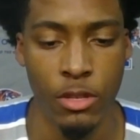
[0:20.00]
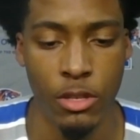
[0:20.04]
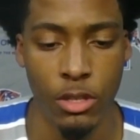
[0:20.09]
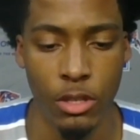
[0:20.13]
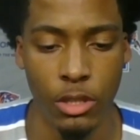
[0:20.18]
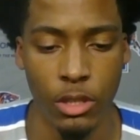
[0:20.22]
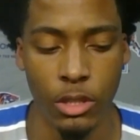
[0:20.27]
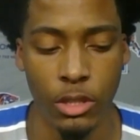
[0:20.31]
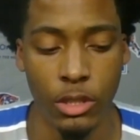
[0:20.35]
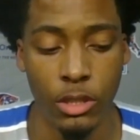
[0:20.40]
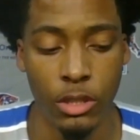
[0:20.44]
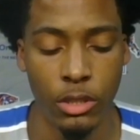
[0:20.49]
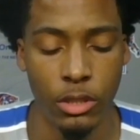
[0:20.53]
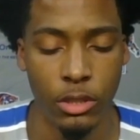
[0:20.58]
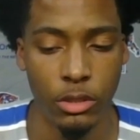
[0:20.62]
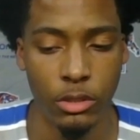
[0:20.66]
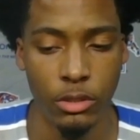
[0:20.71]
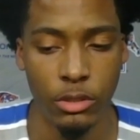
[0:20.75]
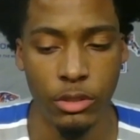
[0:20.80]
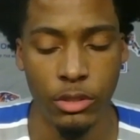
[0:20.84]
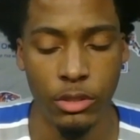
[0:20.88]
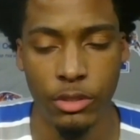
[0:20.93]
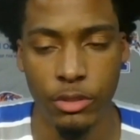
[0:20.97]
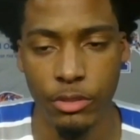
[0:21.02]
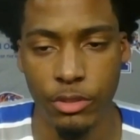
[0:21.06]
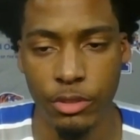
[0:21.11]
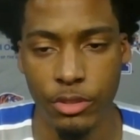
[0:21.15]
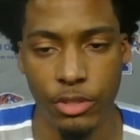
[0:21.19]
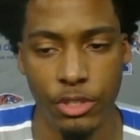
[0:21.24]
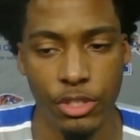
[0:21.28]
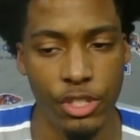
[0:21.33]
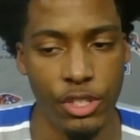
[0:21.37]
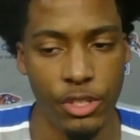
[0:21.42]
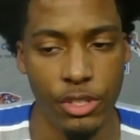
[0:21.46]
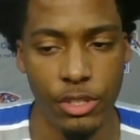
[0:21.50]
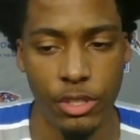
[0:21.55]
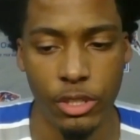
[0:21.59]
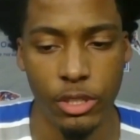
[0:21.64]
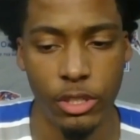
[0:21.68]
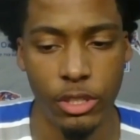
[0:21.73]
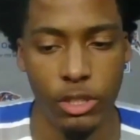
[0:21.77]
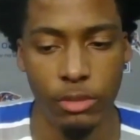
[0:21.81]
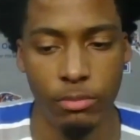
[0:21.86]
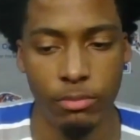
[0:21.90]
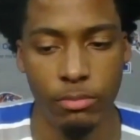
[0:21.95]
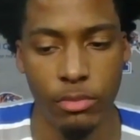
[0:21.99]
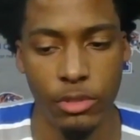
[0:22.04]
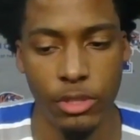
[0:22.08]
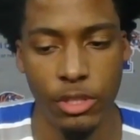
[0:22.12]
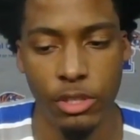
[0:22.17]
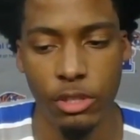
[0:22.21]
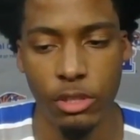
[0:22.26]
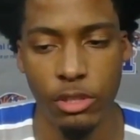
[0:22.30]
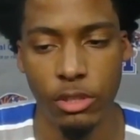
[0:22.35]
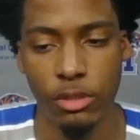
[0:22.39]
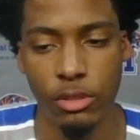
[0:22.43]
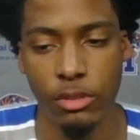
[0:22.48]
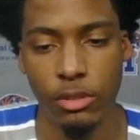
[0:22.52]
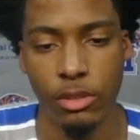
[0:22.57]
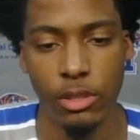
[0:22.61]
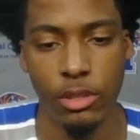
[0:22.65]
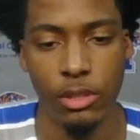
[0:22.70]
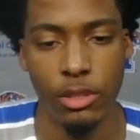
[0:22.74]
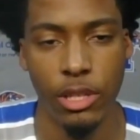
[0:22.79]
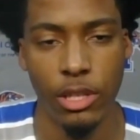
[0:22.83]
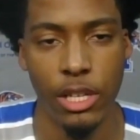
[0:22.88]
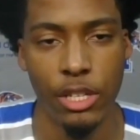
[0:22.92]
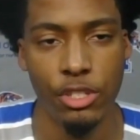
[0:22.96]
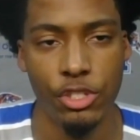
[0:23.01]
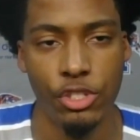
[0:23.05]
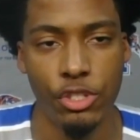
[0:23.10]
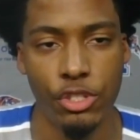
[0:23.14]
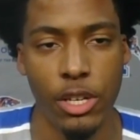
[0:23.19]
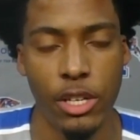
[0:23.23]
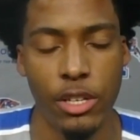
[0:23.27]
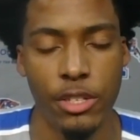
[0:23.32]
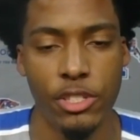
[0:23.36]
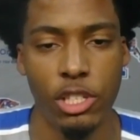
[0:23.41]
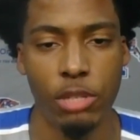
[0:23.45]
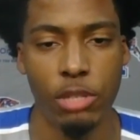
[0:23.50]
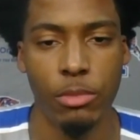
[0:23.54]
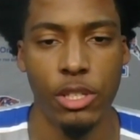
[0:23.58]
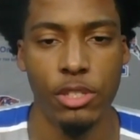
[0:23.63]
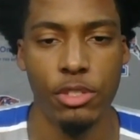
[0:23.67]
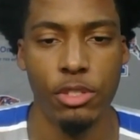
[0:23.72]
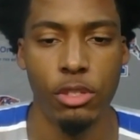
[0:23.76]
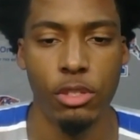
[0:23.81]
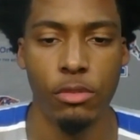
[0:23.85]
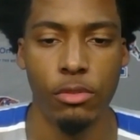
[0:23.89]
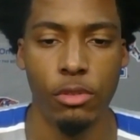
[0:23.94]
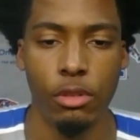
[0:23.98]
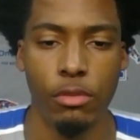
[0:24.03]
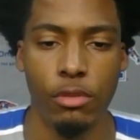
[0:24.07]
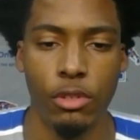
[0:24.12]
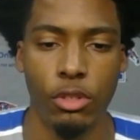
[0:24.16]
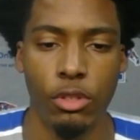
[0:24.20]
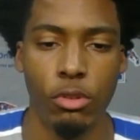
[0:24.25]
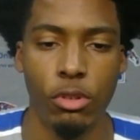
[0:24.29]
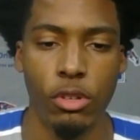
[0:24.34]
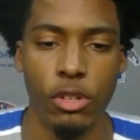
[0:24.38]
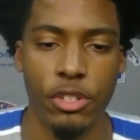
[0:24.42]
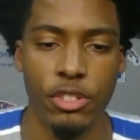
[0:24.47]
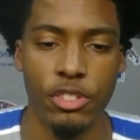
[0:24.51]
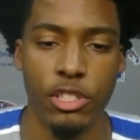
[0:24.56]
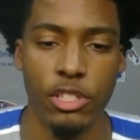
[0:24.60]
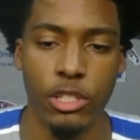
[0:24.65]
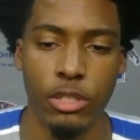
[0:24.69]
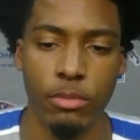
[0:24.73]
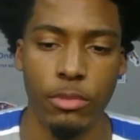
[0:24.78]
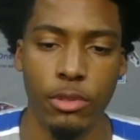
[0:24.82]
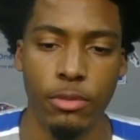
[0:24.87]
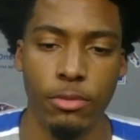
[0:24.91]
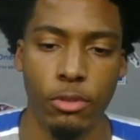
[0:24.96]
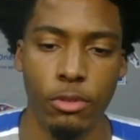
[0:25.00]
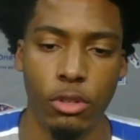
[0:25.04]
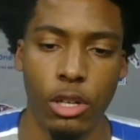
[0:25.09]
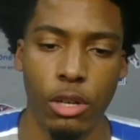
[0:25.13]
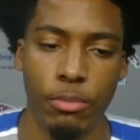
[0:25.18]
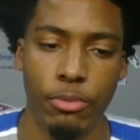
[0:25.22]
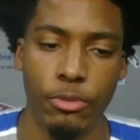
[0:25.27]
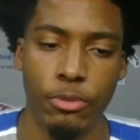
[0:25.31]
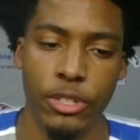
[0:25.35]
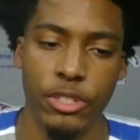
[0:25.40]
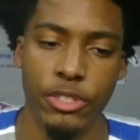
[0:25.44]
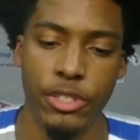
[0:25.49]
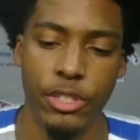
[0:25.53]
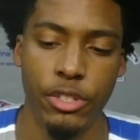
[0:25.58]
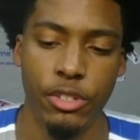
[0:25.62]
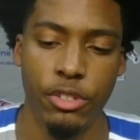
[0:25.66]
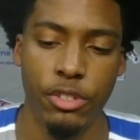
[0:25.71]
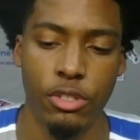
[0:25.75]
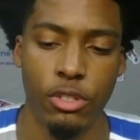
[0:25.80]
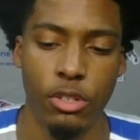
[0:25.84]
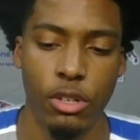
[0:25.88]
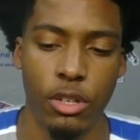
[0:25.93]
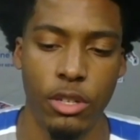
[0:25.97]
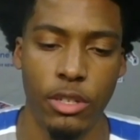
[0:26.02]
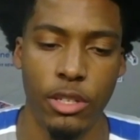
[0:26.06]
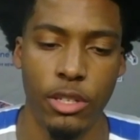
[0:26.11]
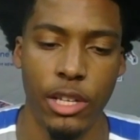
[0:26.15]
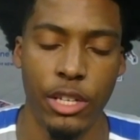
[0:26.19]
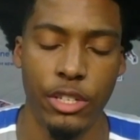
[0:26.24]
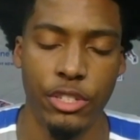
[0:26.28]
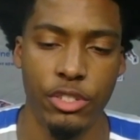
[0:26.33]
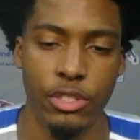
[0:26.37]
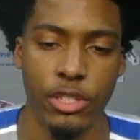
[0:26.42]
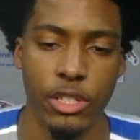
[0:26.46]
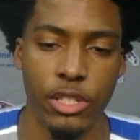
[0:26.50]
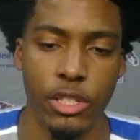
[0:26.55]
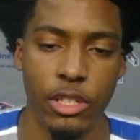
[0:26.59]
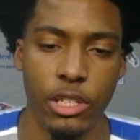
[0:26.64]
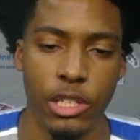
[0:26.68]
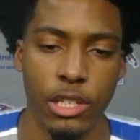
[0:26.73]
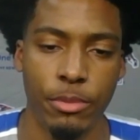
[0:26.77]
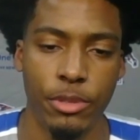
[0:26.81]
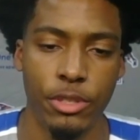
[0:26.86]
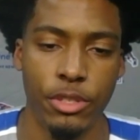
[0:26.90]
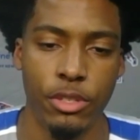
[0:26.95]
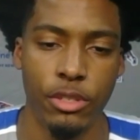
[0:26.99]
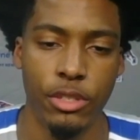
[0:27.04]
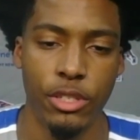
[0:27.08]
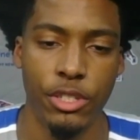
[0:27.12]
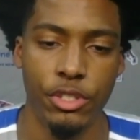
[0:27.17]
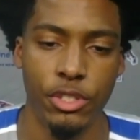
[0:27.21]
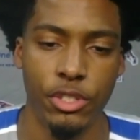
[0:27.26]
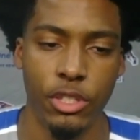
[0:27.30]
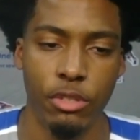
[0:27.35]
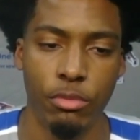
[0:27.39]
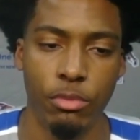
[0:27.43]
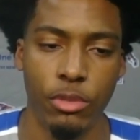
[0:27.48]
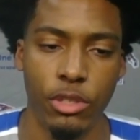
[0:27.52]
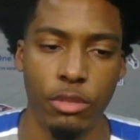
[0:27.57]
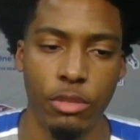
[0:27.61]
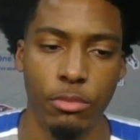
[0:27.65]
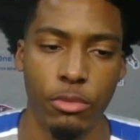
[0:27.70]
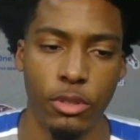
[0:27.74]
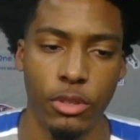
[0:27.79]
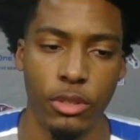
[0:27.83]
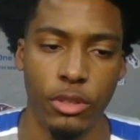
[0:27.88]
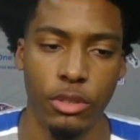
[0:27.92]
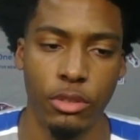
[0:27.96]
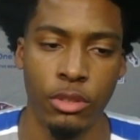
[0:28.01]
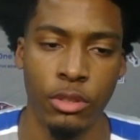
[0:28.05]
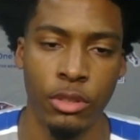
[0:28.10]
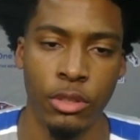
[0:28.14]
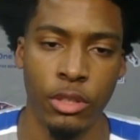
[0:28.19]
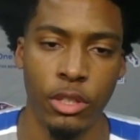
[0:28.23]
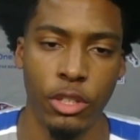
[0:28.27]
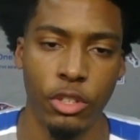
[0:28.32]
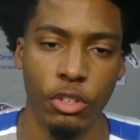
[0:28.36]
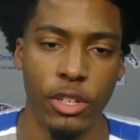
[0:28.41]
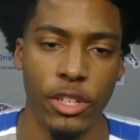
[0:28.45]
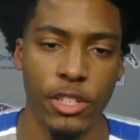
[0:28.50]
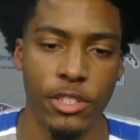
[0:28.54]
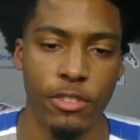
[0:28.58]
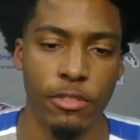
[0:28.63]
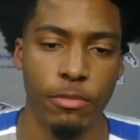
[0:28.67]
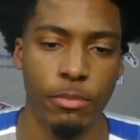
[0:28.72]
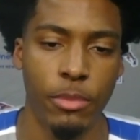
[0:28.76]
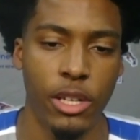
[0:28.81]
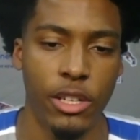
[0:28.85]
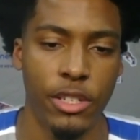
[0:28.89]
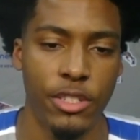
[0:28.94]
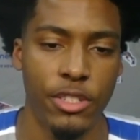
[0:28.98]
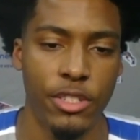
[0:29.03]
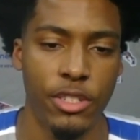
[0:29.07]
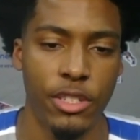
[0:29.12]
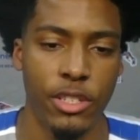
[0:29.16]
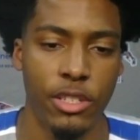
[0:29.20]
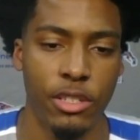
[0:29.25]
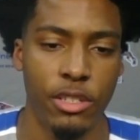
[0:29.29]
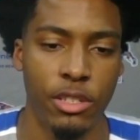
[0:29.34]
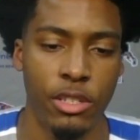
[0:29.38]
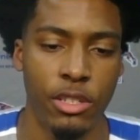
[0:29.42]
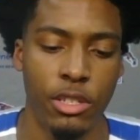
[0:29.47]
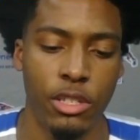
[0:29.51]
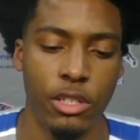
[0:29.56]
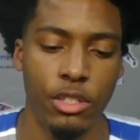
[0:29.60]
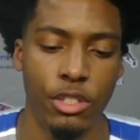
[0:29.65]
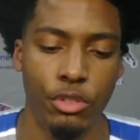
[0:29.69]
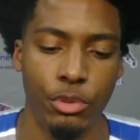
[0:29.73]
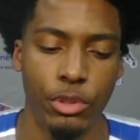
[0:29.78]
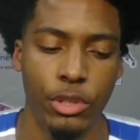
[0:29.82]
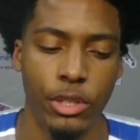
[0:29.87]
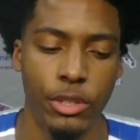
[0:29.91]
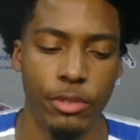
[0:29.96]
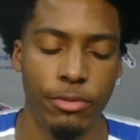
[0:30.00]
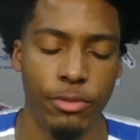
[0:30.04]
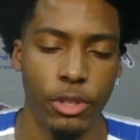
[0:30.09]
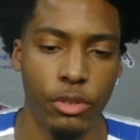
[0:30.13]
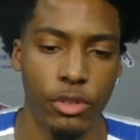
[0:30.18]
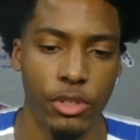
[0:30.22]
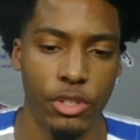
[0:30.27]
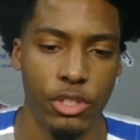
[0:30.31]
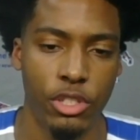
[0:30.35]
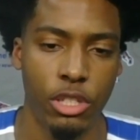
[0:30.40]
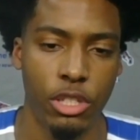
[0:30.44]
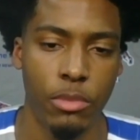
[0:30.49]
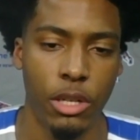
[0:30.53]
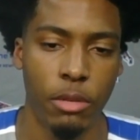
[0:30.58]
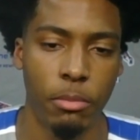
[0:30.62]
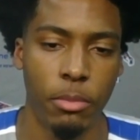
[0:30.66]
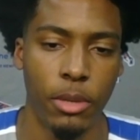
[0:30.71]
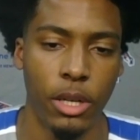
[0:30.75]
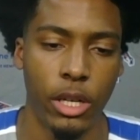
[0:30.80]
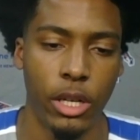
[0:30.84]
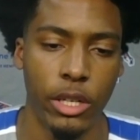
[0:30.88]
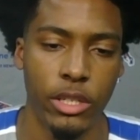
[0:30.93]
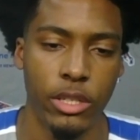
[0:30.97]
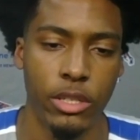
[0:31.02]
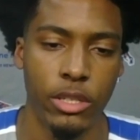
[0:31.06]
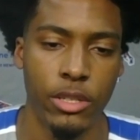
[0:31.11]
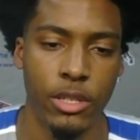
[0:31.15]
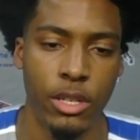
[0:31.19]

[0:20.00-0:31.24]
I just try to tell myself over quarantine before our preseason started that I just need to come into this year with a more aggressive mindset, you know, really focused on my body